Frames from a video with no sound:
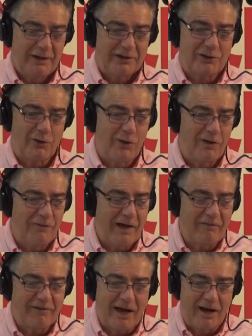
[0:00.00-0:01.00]
So if
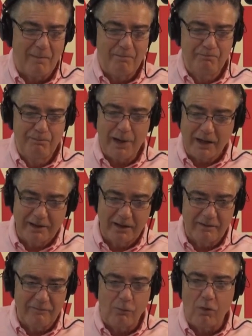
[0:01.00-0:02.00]
I've got a
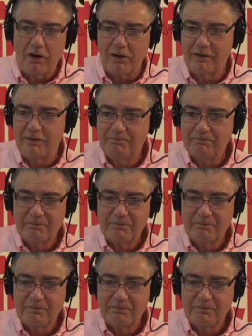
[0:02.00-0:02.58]
bucket of water